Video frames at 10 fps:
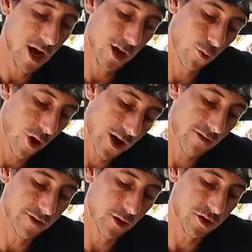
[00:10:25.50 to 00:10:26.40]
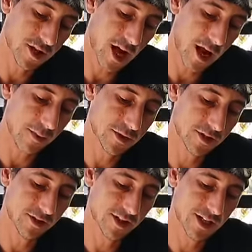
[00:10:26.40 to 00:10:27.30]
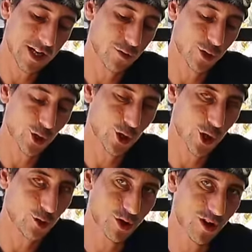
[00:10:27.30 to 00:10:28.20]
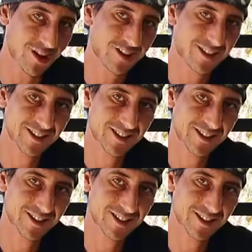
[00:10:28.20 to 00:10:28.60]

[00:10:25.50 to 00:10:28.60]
And one of those times, it was a juicer.